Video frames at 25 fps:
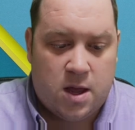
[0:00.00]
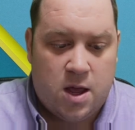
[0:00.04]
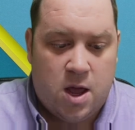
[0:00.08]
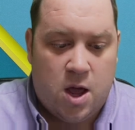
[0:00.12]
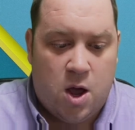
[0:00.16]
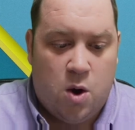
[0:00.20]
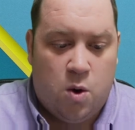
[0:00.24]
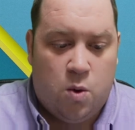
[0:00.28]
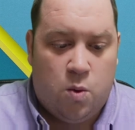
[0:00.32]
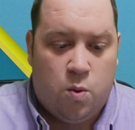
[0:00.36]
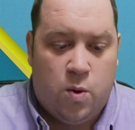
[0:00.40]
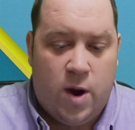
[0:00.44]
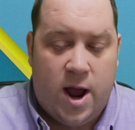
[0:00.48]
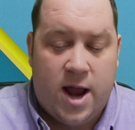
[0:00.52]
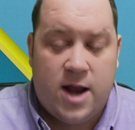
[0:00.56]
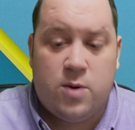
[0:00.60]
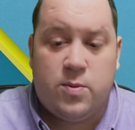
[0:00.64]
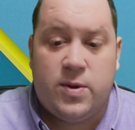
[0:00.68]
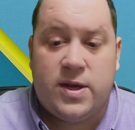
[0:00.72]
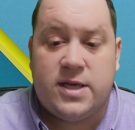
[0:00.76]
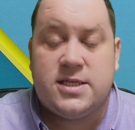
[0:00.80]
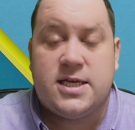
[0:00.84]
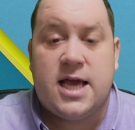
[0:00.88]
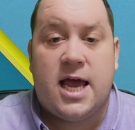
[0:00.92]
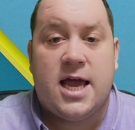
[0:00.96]
when we
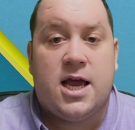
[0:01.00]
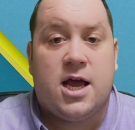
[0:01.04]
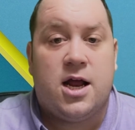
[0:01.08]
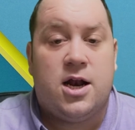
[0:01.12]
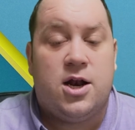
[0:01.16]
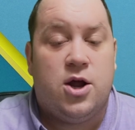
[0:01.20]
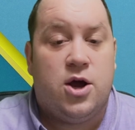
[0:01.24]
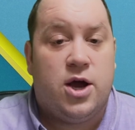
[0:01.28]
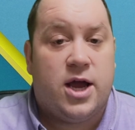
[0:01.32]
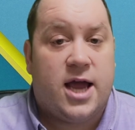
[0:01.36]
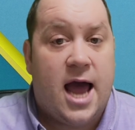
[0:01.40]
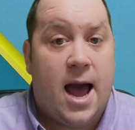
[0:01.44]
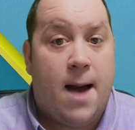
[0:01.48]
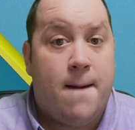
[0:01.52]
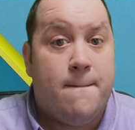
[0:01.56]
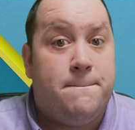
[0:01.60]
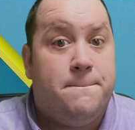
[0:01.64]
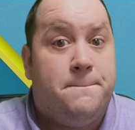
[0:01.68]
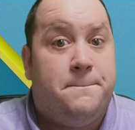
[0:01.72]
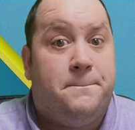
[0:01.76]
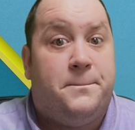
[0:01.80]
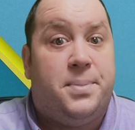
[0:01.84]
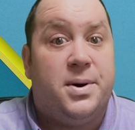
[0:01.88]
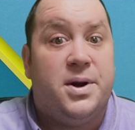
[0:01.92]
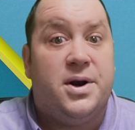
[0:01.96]
take a look at
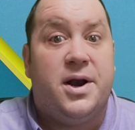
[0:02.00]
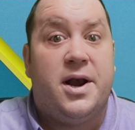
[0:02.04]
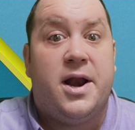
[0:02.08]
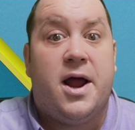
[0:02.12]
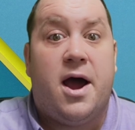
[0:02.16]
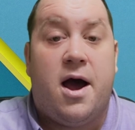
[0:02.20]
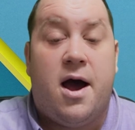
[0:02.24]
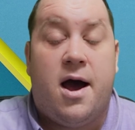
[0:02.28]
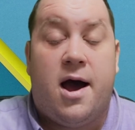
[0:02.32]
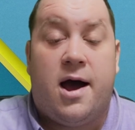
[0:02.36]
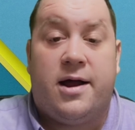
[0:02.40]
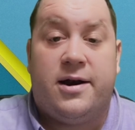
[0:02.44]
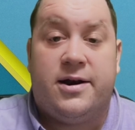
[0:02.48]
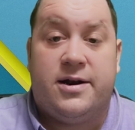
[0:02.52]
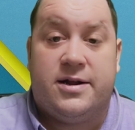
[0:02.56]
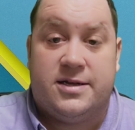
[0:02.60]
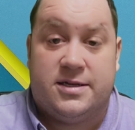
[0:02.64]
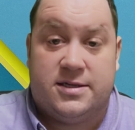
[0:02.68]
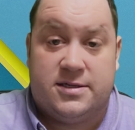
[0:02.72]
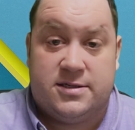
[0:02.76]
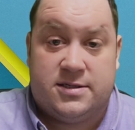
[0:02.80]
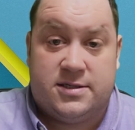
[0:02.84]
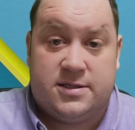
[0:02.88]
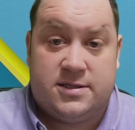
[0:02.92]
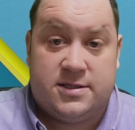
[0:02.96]

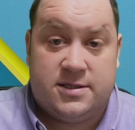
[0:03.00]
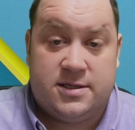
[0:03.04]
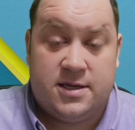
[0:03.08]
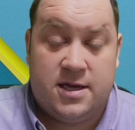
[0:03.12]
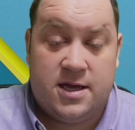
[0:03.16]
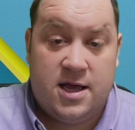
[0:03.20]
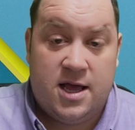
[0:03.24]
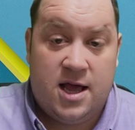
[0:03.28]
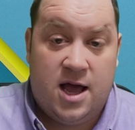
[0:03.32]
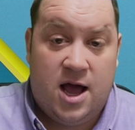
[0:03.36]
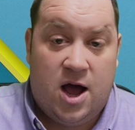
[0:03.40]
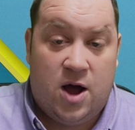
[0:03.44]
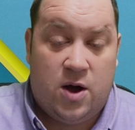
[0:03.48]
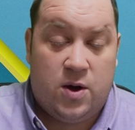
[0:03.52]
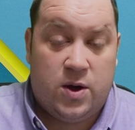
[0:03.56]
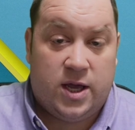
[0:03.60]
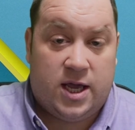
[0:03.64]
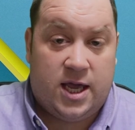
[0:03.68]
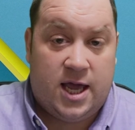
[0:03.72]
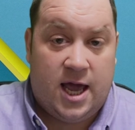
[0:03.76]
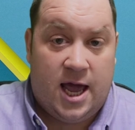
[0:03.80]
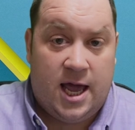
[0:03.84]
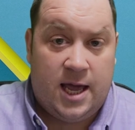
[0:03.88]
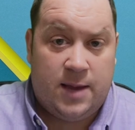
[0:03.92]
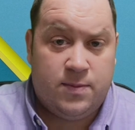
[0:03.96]
bananas,
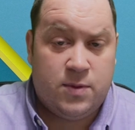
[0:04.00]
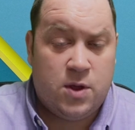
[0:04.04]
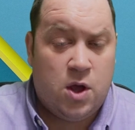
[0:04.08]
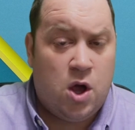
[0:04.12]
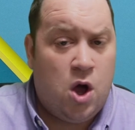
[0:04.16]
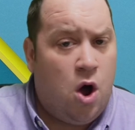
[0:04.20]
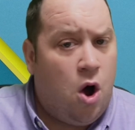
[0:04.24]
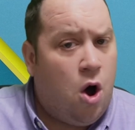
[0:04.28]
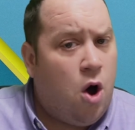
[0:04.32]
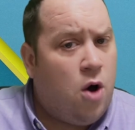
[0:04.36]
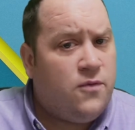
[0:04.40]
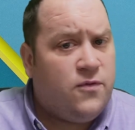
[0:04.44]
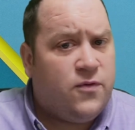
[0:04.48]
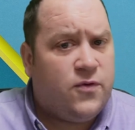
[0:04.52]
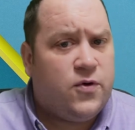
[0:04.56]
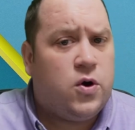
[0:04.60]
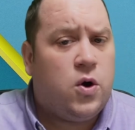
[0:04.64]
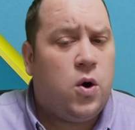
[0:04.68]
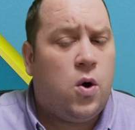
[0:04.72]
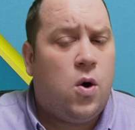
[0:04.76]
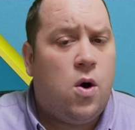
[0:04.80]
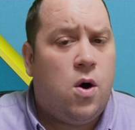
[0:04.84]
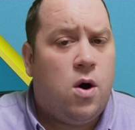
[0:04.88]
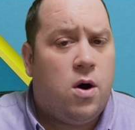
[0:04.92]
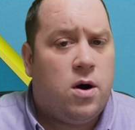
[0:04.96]
okay, of
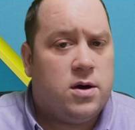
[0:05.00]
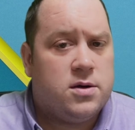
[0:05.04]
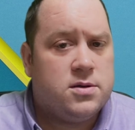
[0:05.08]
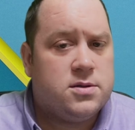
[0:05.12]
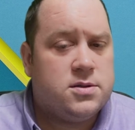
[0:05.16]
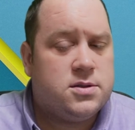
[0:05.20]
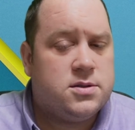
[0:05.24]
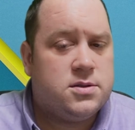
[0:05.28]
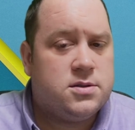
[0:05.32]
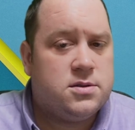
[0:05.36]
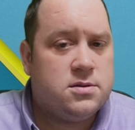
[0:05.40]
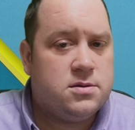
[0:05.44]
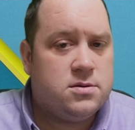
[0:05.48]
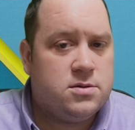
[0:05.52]
course,